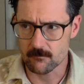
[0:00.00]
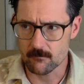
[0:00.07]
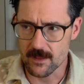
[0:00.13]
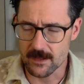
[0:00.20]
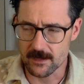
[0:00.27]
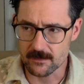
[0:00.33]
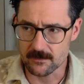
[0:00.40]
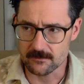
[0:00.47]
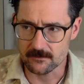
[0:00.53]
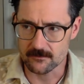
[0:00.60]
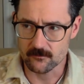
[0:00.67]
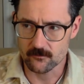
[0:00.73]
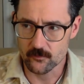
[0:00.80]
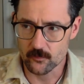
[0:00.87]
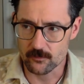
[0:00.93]
and
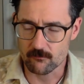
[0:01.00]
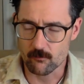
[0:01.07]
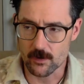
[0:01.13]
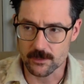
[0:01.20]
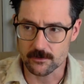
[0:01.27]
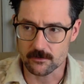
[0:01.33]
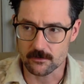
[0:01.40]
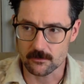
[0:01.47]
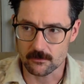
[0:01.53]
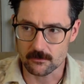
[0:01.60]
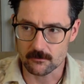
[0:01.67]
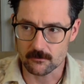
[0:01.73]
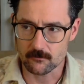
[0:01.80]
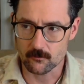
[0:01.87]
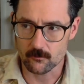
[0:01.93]
sort of what
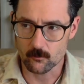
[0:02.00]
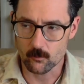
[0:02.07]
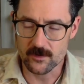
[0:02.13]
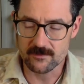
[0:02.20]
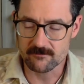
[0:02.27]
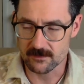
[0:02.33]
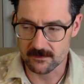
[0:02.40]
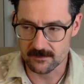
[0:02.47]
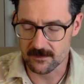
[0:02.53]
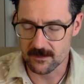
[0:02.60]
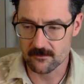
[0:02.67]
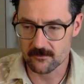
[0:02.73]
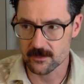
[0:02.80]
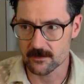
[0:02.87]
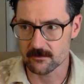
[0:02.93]
you're weaving
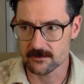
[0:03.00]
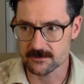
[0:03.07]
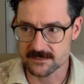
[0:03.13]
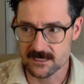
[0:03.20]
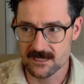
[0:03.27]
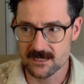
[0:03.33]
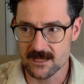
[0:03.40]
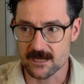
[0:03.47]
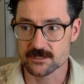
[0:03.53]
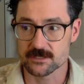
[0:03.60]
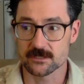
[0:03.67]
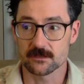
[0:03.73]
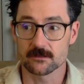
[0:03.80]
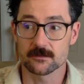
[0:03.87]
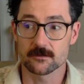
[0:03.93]
together here is
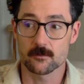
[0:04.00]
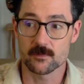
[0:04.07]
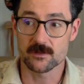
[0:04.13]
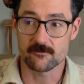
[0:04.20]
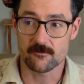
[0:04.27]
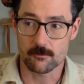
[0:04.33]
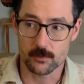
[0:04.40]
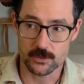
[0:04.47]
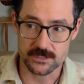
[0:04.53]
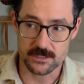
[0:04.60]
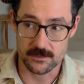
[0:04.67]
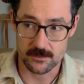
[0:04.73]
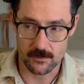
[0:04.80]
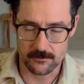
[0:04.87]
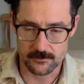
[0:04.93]
actually a little bit of a push in
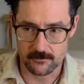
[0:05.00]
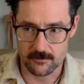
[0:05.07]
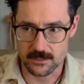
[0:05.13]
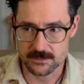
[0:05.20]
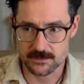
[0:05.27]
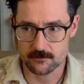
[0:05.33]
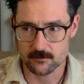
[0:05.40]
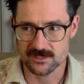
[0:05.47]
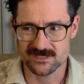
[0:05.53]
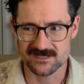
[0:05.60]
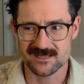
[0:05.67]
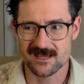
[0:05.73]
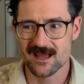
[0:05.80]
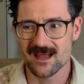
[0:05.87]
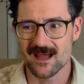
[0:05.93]
the other direction, which is
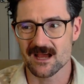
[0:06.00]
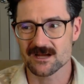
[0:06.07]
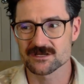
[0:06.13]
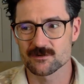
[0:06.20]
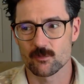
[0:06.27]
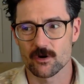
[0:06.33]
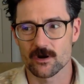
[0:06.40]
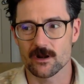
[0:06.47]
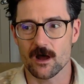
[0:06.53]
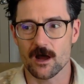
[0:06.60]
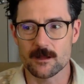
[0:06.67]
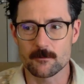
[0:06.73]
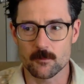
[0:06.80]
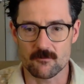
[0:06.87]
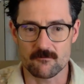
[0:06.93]
actually we're going to
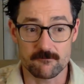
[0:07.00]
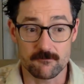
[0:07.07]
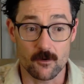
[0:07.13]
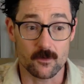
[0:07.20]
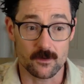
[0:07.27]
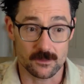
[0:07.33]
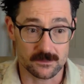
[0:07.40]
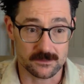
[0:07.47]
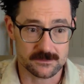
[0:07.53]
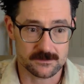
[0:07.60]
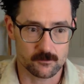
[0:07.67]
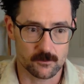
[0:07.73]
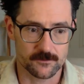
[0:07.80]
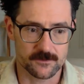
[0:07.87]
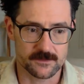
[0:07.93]
hyper focus
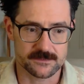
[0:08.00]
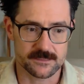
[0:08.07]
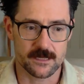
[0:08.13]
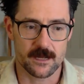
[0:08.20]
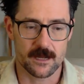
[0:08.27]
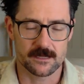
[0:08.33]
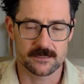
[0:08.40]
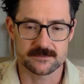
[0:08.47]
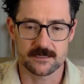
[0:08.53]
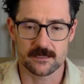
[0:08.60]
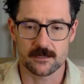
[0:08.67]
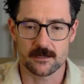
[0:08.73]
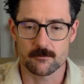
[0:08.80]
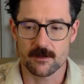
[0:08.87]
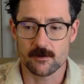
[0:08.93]
what this AI is
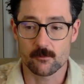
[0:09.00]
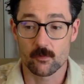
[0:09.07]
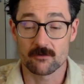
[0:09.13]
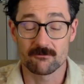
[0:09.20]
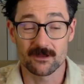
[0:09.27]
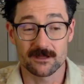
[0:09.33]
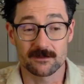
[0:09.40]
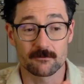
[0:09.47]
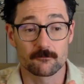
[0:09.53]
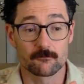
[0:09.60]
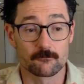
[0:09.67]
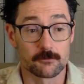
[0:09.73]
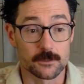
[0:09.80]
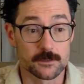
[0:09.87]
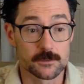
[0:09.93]
thinking about. And we're going to really
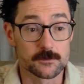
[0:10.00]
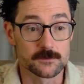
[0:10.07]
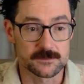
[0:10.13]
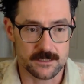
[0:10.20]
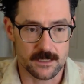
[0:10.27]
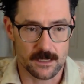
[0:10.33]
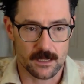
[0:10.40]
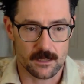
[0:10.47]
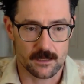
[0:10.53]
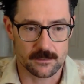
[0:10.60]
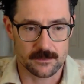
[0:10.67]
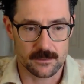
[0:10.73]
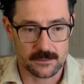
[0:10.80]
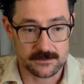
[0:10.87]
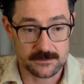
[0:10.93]
reduce that
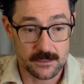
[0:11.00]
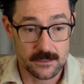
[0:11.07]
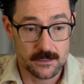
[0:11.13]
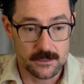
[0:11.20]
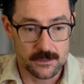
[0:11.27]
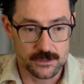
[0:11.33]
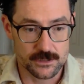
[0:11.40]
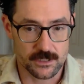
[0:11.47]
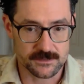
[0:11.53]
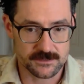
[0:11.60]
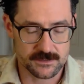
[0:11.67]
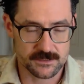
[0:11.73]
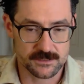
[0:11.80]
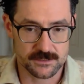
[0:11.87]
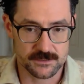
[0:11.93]
context
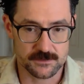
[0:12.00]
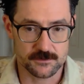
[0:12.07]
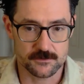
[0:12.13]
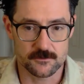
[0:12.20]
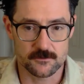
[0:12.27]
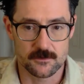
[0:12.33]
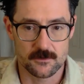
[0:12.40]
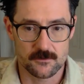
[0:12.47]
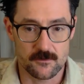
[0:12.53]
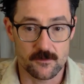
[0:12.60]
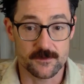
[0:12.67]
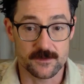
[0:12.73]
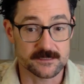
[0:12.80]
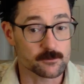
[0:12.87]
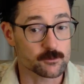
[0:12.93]
just to the
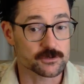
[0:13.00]
things that we're